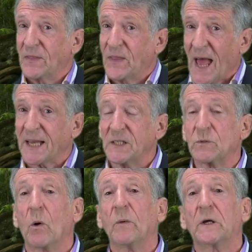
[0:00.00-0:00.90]
That is
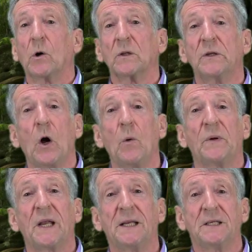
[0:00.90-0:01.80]
what we call an
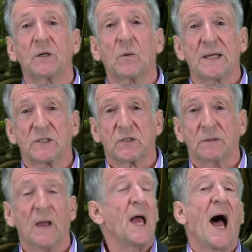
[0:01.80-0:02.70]
open-ended
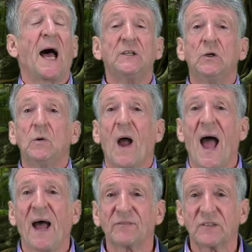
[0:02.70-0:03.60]
question, and you
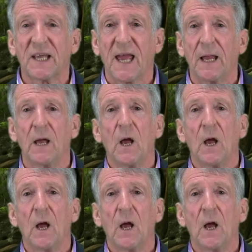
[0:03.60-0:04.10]
have to get